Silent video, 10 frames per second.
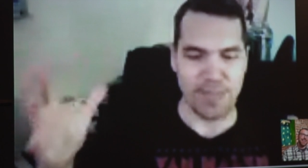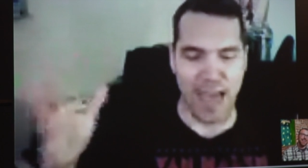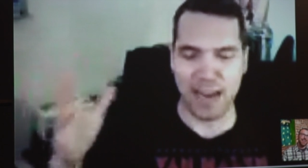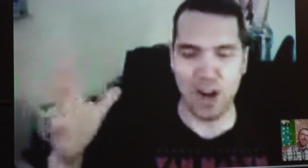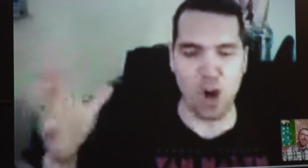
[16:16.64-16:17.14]

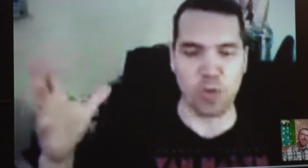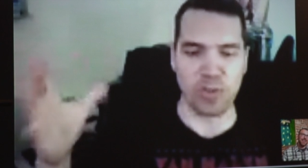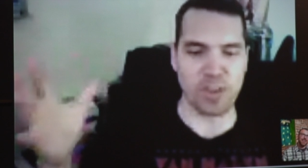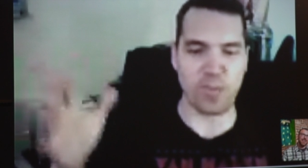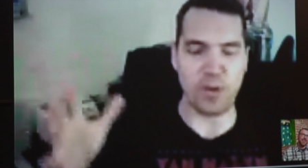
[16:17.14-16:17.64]
I don't know, for
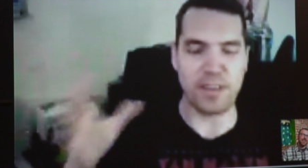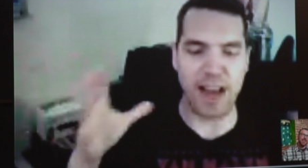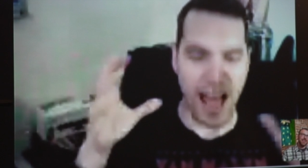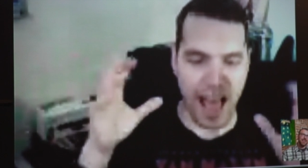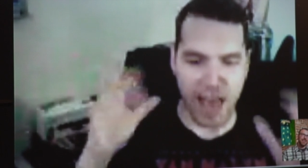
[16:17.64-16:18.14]
some reason, I,
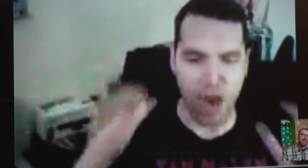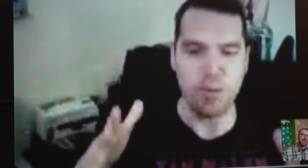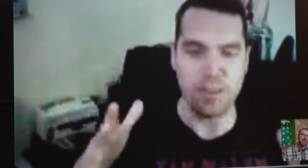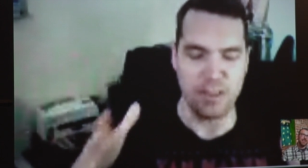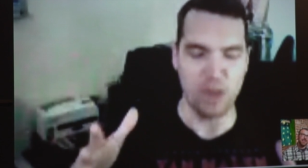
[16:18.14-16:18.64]
I
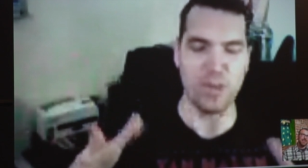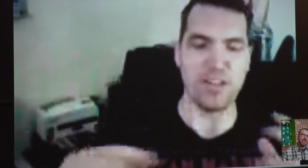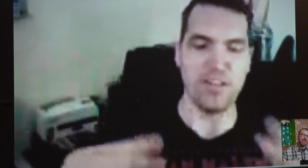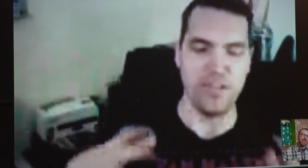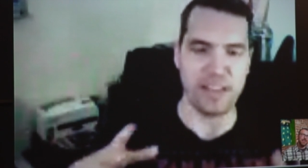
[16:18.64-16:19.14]
always go
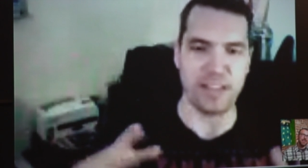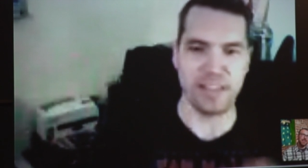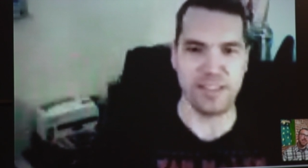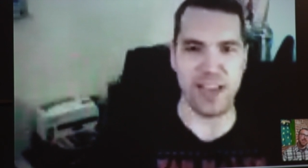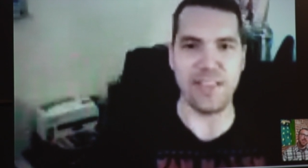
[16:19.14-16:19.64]
there and
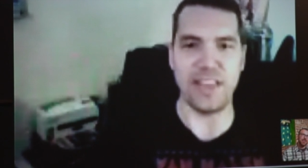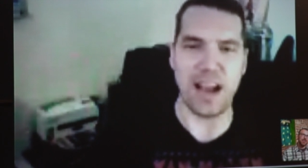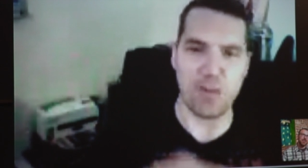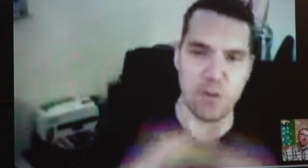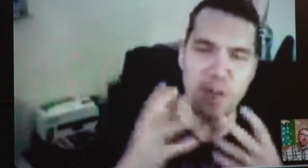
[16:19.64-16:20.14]
visit. And then I
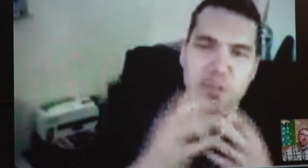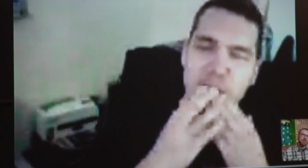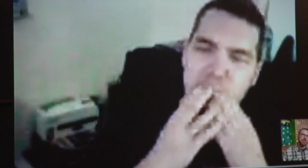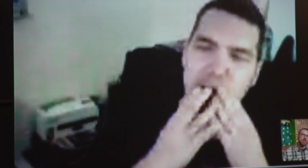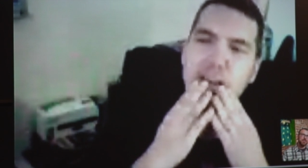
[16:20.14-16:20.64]
remember, I'll
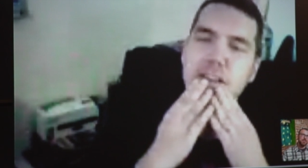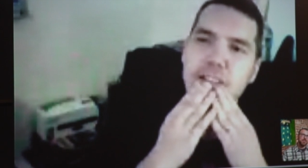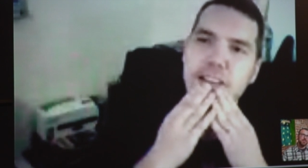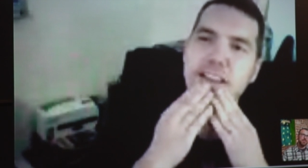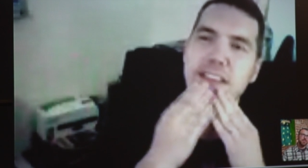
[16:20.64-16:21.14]
be like, oh,
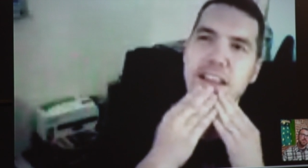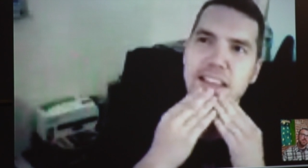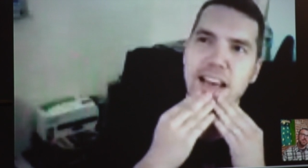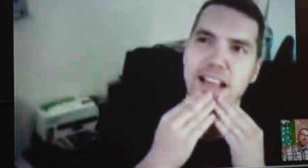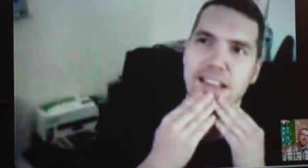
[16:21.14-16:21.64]
yeah, that
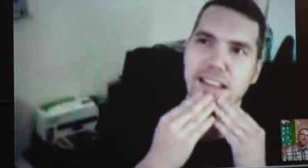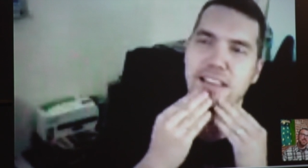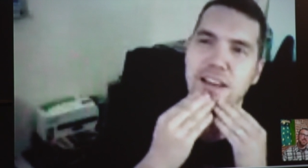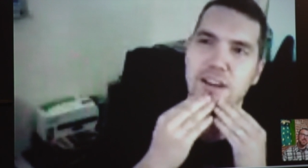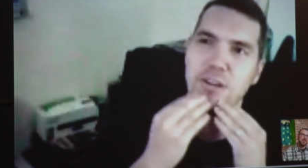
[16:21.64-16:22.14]
guy,
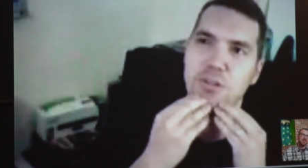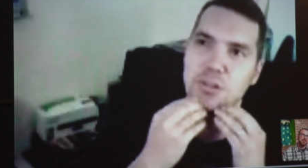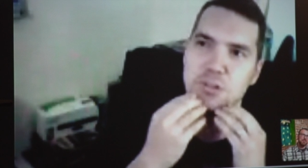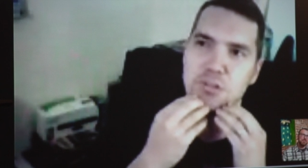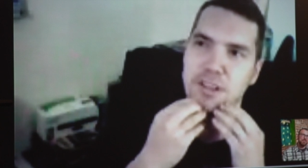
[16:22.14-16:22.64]
Disco,
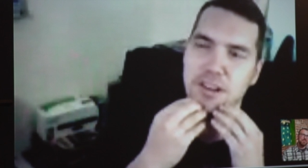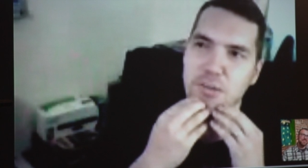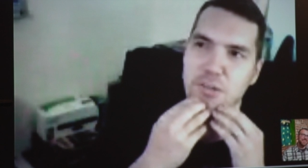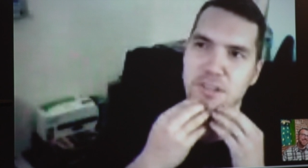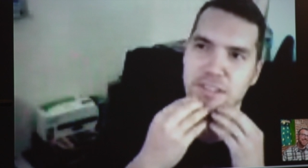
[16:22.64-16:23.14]
who, you
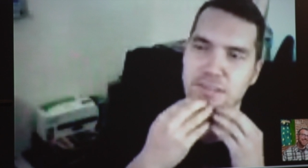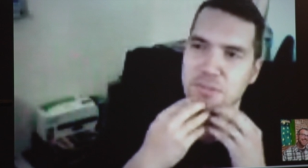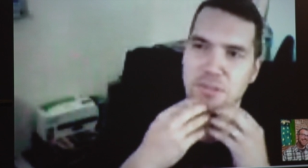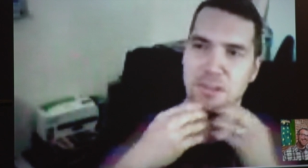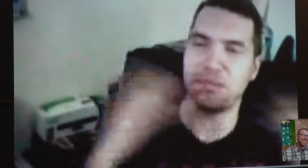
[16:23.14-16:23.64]
know, was,
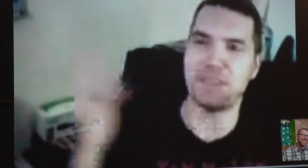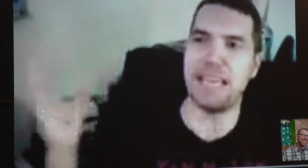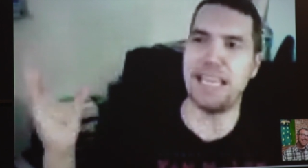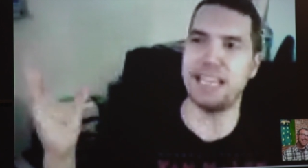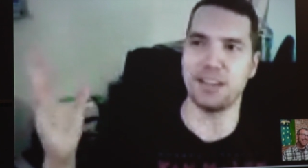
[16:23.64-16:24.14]
was
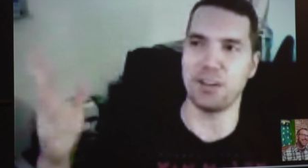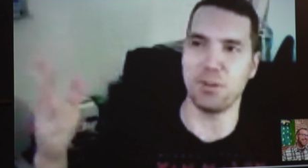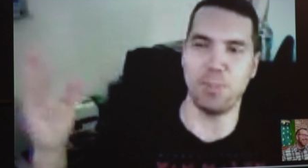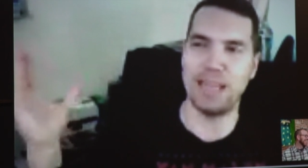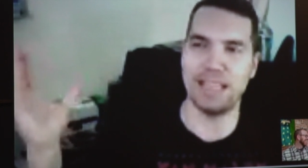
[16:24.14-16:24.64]
eaten
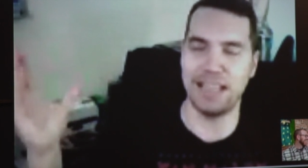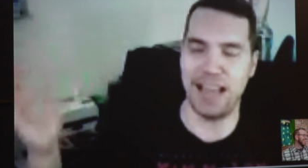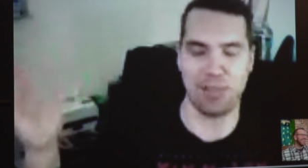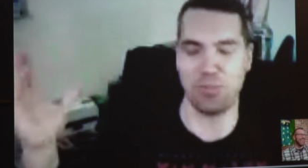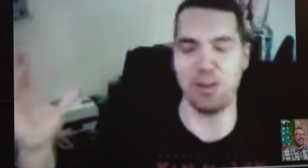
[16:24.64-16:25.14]
or beaten to
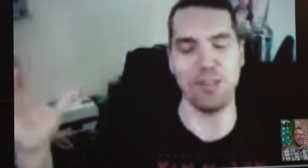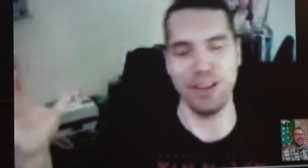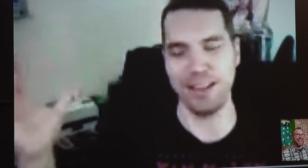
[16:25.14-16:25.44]
death, whatever